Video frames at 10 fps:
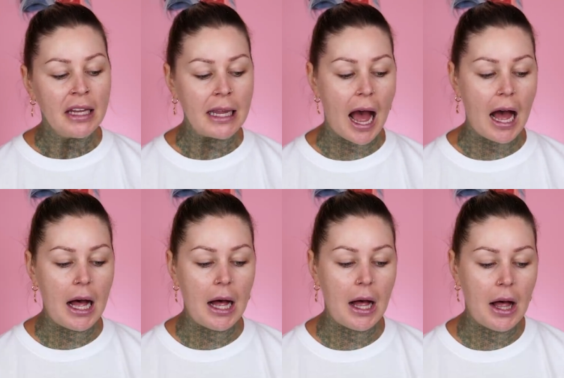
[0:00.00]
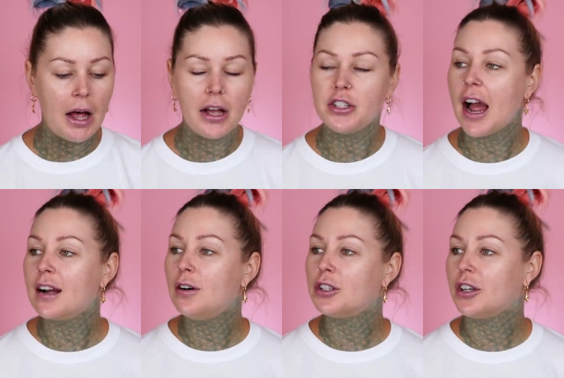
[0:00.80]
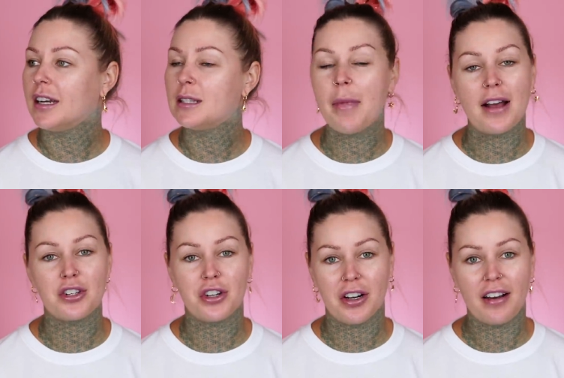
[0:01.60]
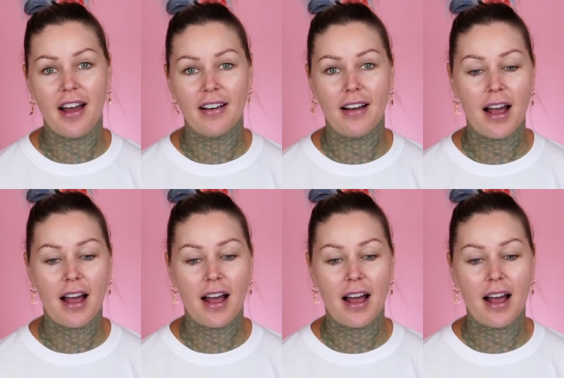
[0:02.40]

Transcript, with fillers: yeah, jack of all trades, master at none.